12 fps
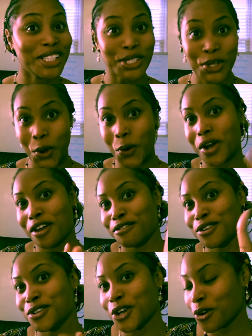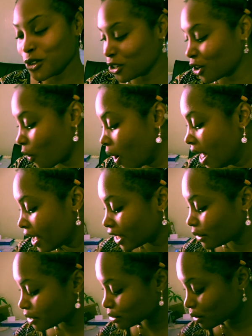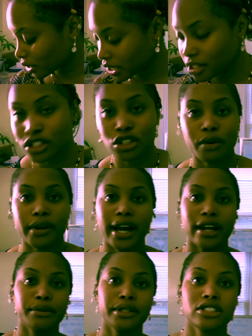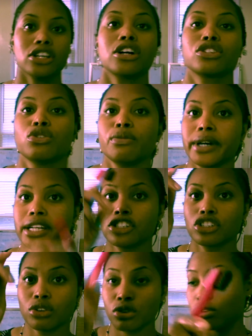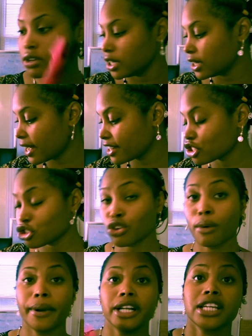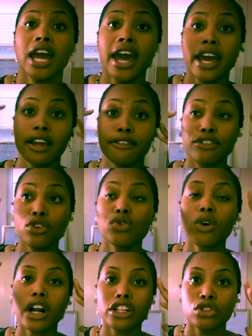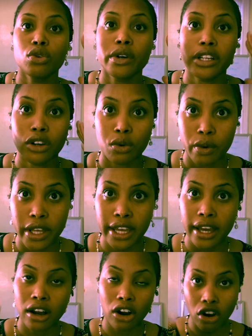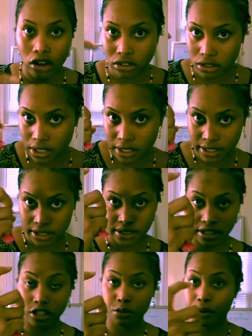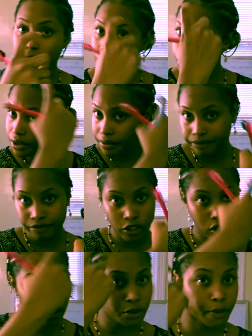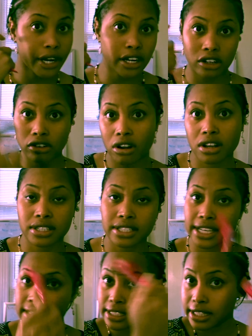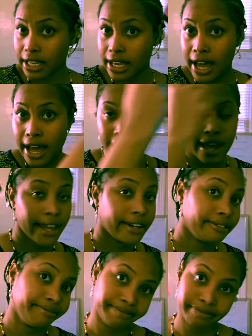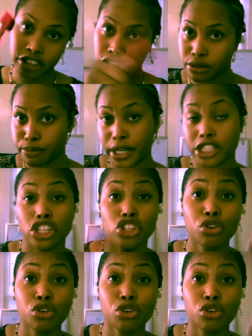So if you know, you know. Anyways, we're gonna get into it. I don't want to talk too much, so you're gonna need an edge control brush. If you are doing the wig, all you need is the spray one, spray it across nicely, and just brush it.